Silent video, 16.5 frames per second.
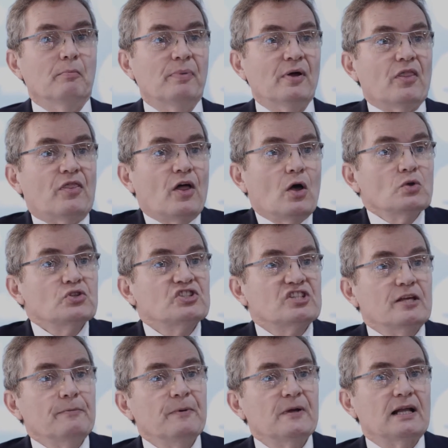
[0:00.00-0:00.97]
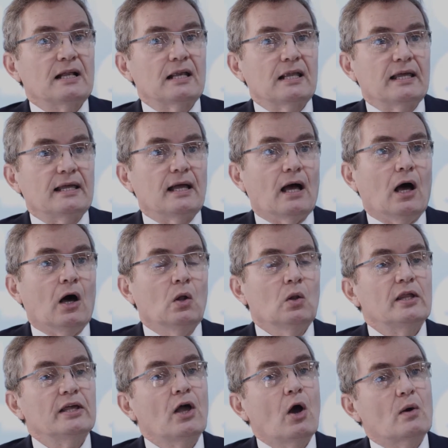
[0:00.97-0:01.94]
but those typically
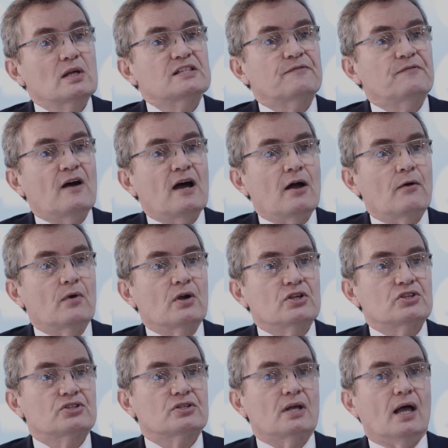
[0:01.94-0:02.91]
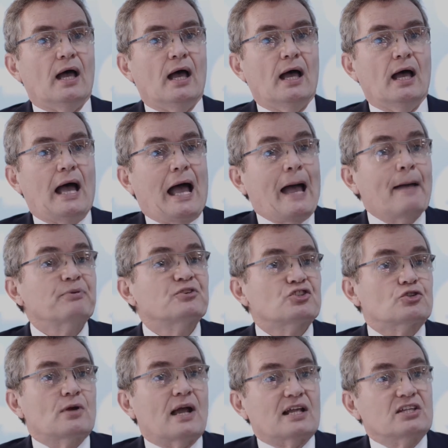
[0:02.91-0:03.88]
only go as far as
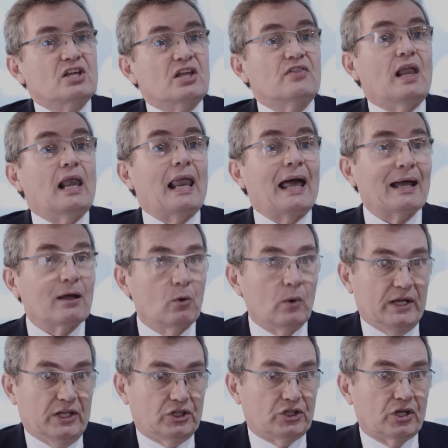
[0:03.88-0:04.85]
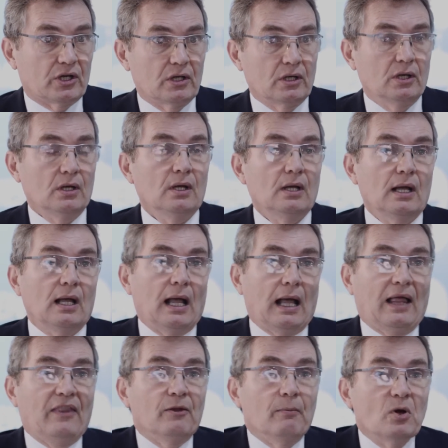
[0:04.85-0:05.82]
abstracting the language.
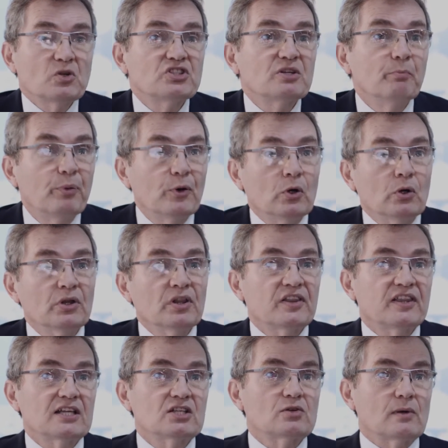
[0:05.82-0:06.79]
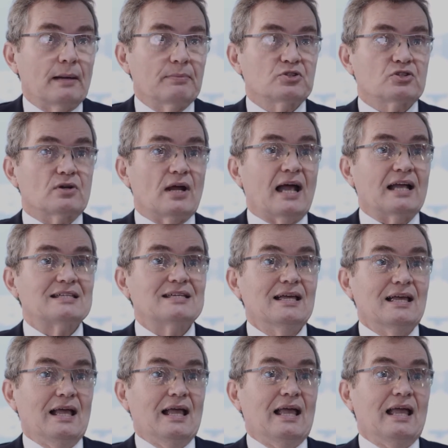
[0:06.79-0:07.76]
And the most important thing to abstract
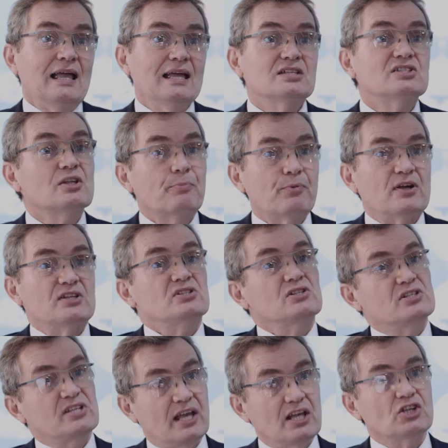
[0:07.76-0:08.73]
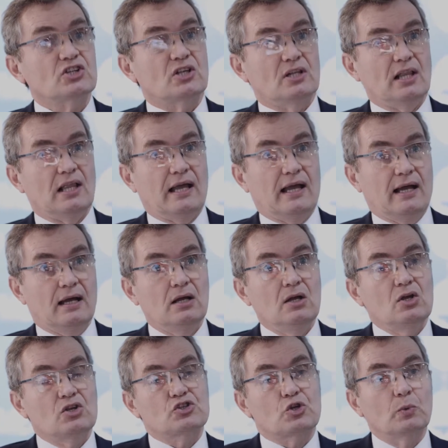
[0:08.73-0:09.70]
is the presentation layer.
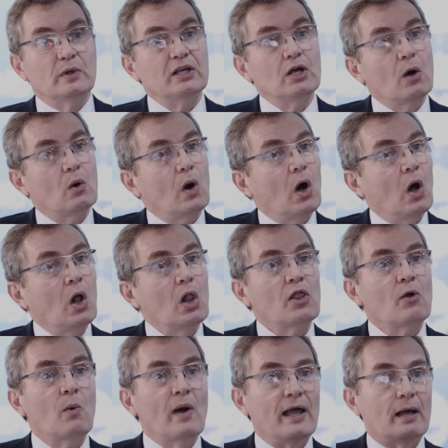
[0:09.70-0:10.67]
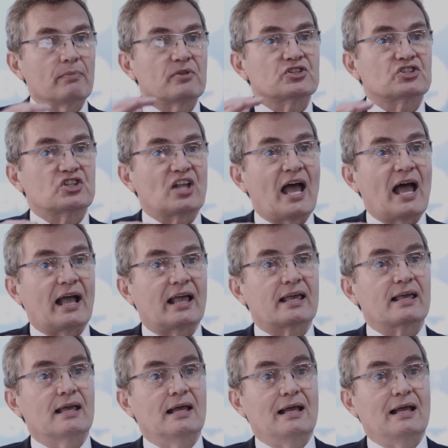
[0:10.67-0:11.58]
So we go all the way up the stack